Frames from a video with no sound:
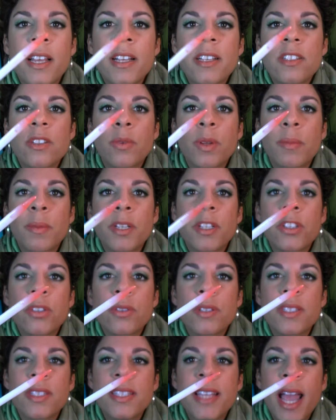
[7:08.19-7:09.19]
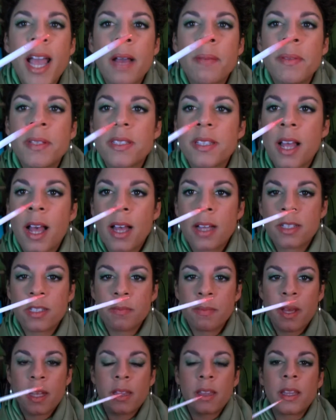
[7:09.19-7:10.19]
So what I'm going to do is dab this
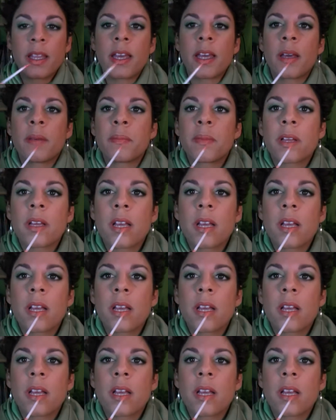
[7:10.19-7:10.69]
onto my lip.